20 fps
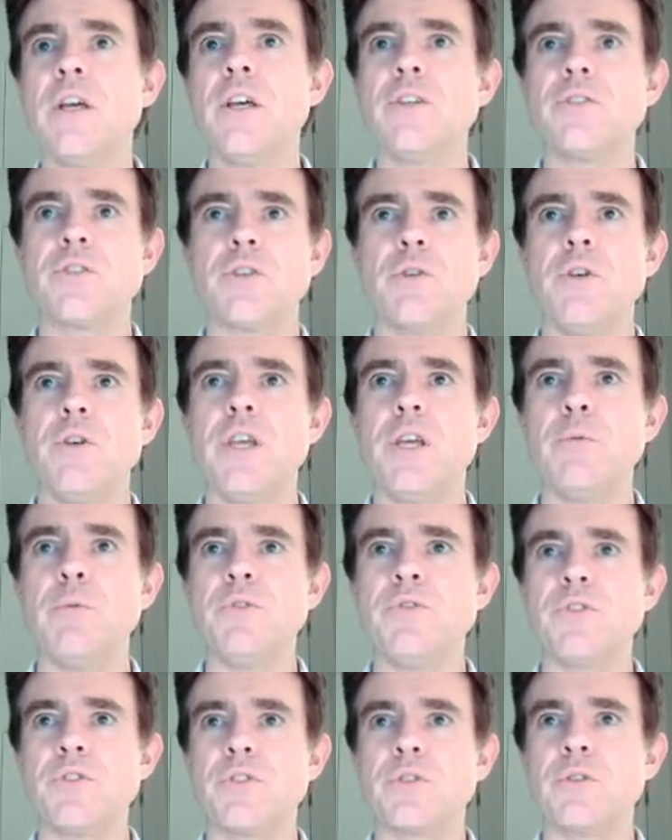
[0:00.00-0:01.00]
So here
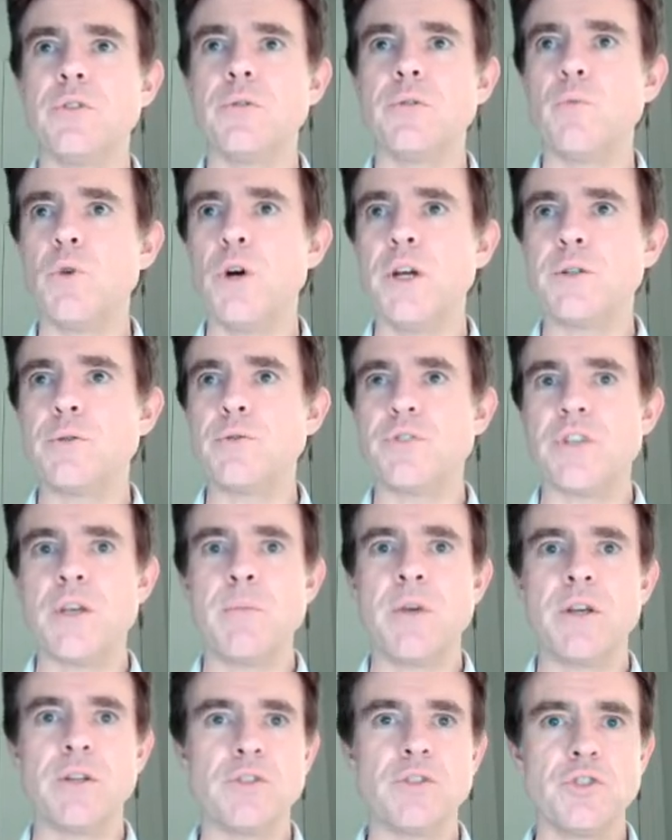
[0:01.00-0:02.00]
we've just got y equals
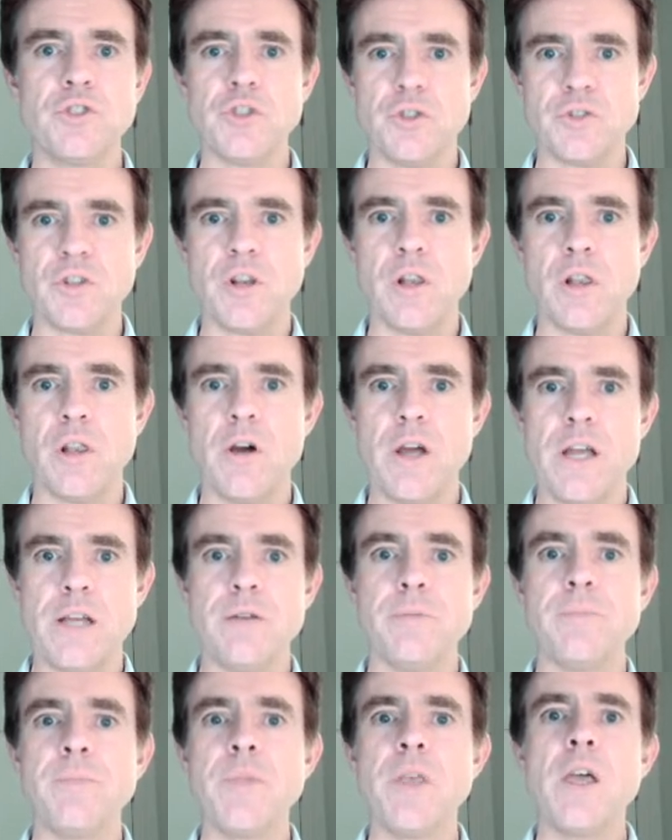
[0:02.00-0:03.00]
mx, just a
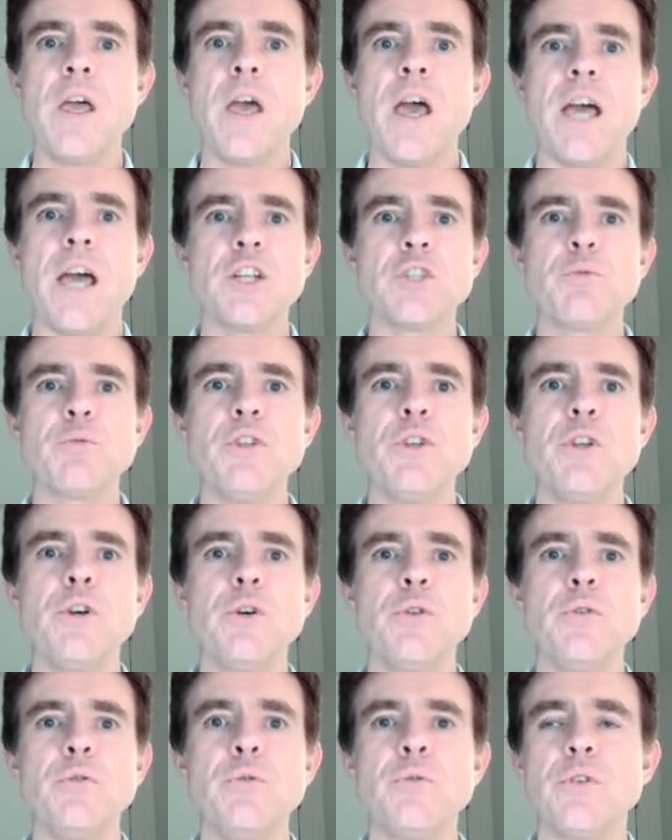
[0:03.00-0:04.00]
line. And as we
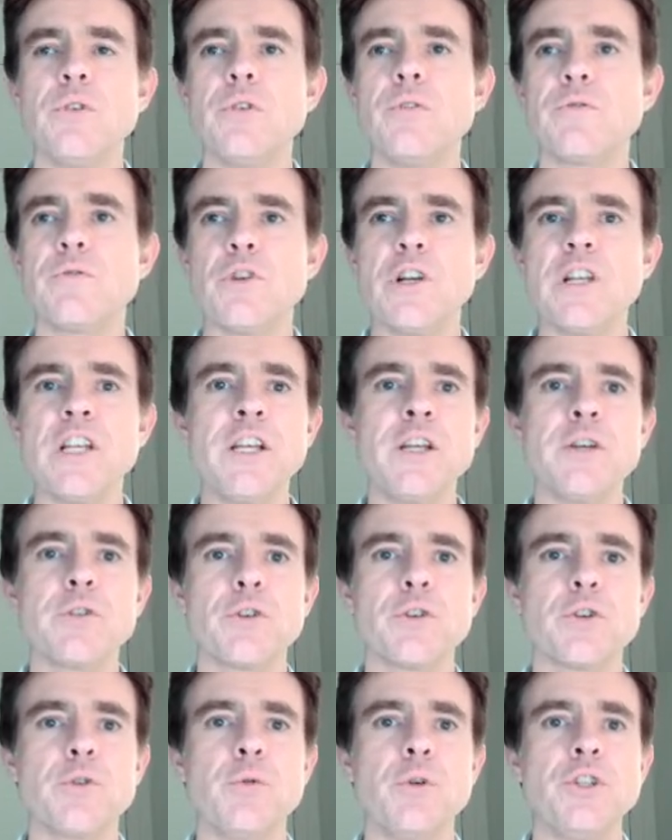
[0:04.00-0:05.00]
know that for a linear
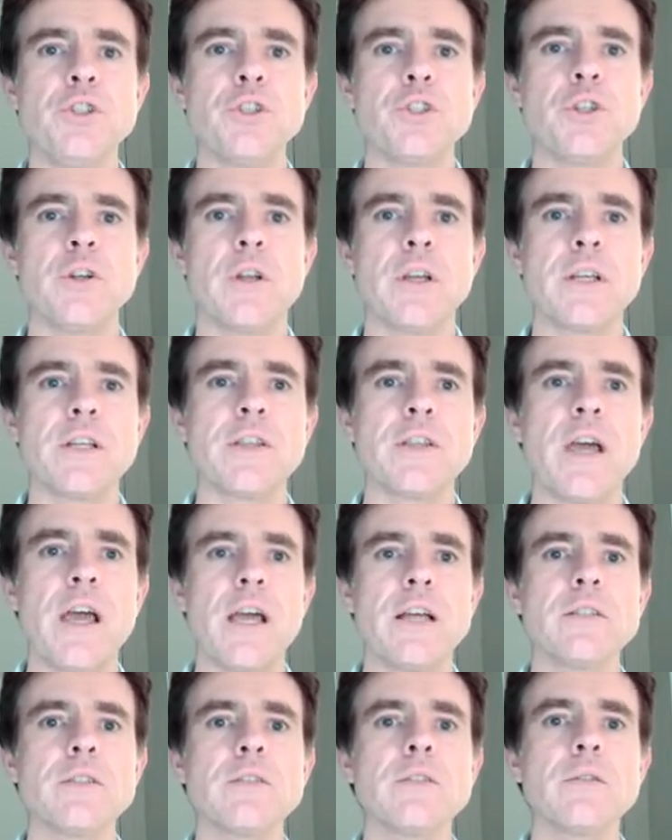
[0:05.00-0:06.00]
equation like
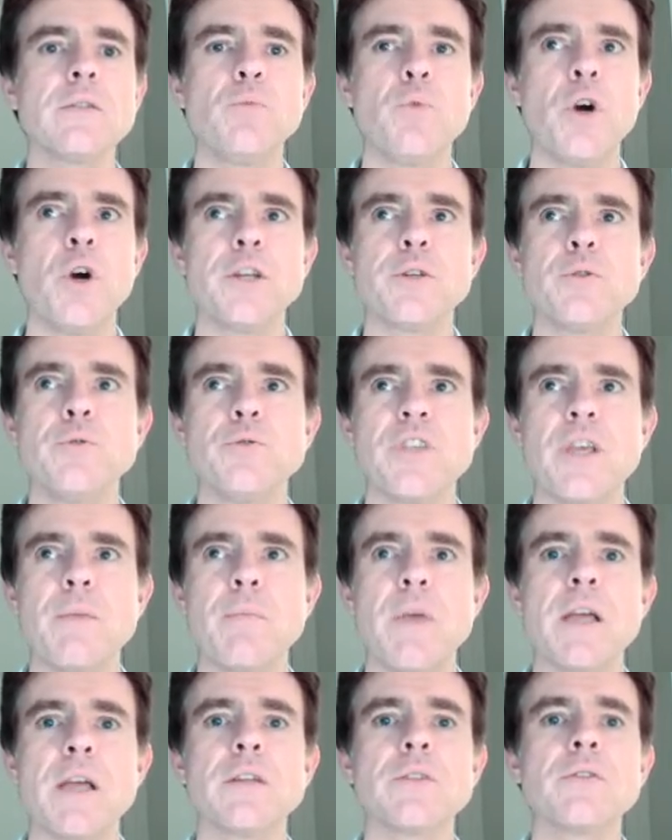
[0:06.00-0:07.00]
that, y equals
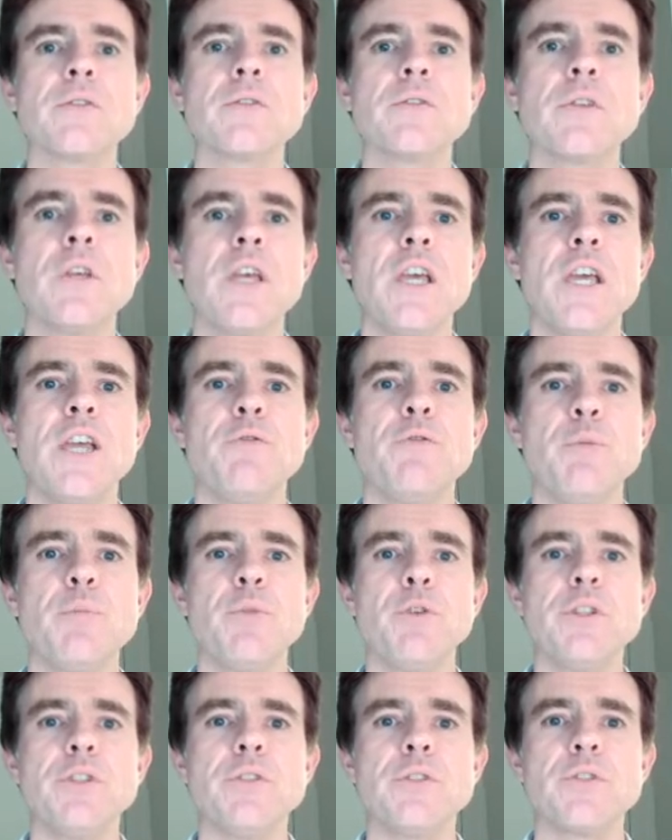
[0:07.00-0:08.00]
mx, if we
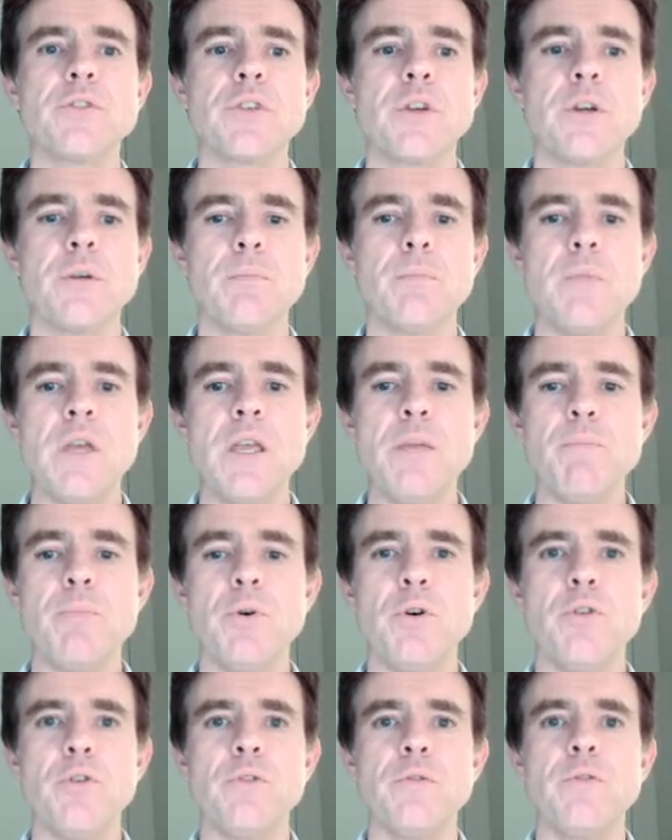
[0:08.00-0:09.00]
put in some
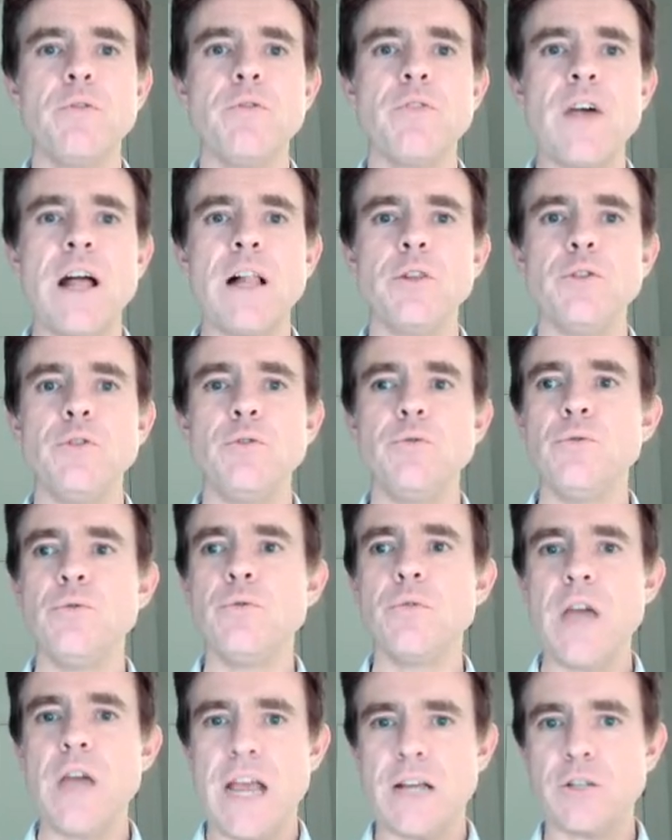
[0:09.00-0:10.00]
input value
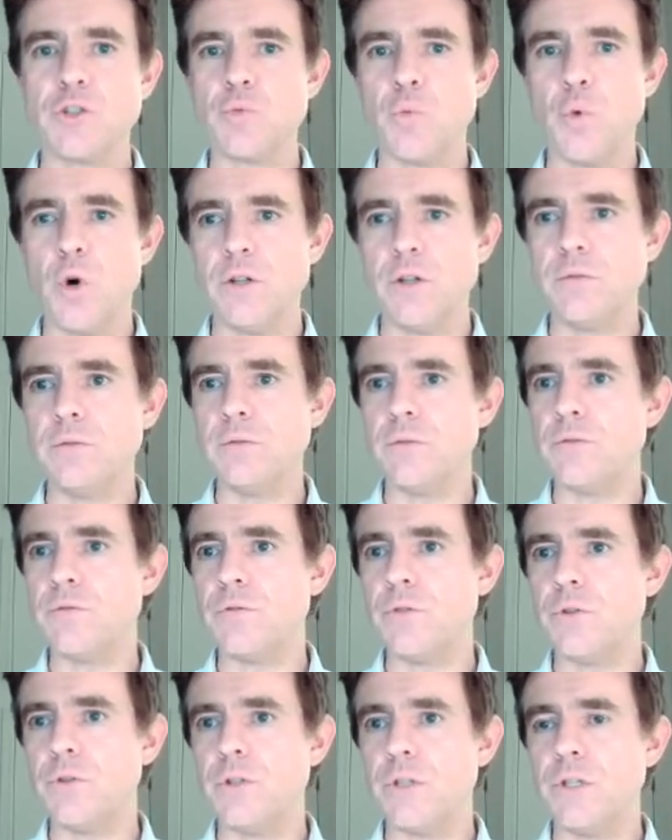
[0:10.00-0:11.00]
x1
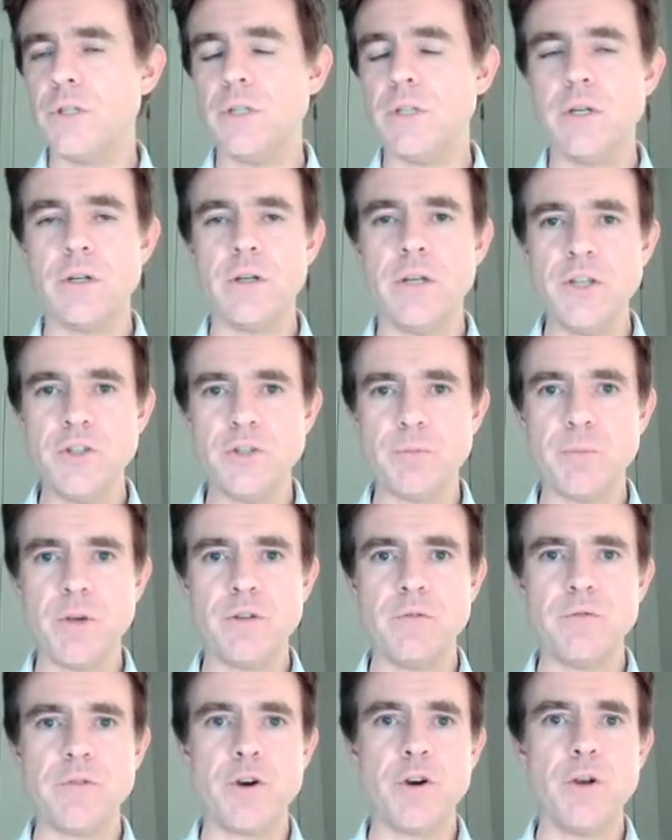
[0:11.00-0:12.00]
for the
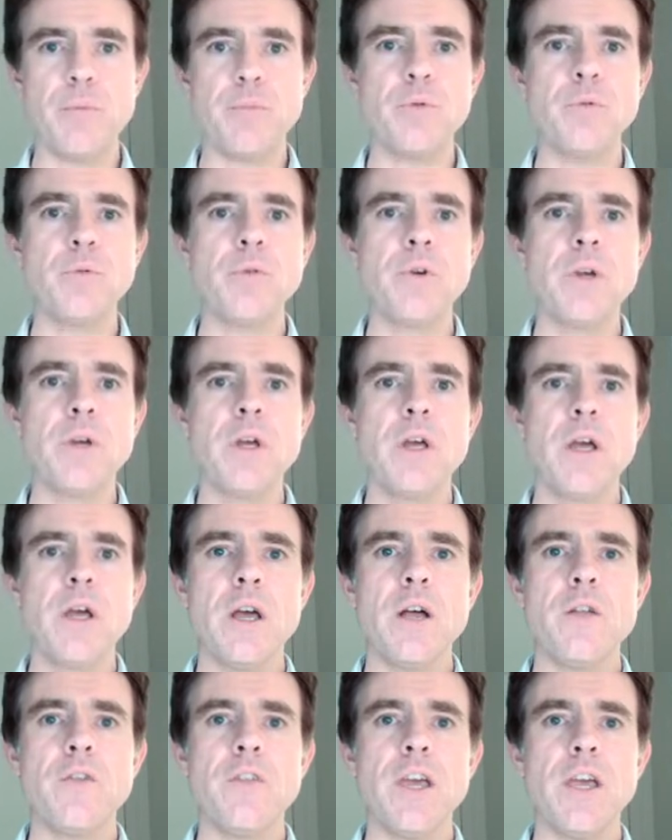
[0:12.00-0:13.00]
independent variable,
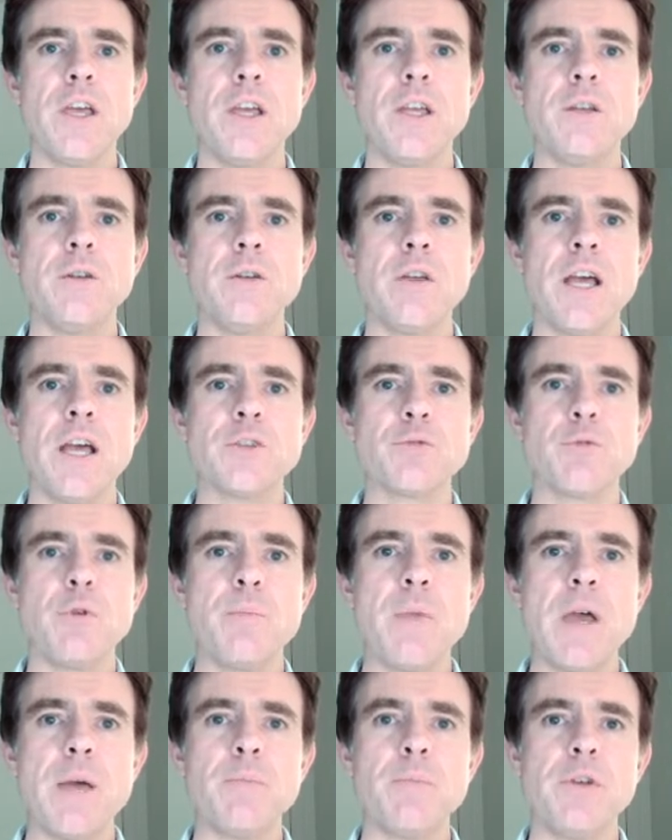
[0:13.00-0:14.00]
then as we
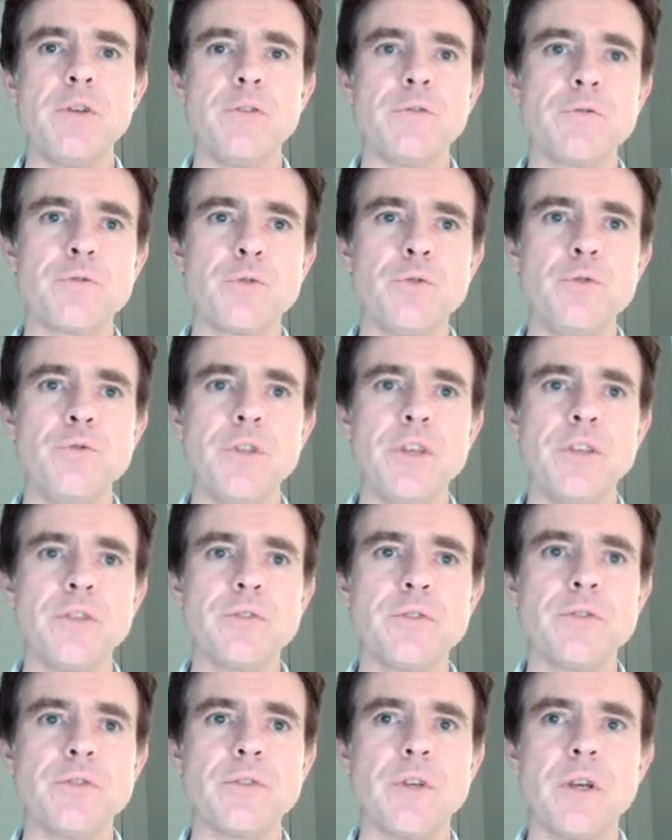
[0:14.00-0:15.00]
map it through
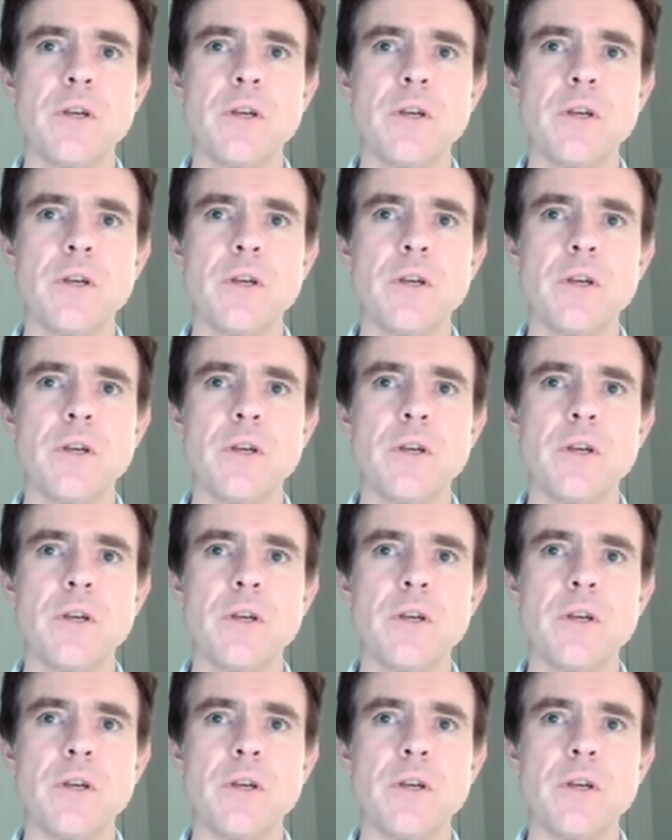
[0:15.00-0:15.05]
this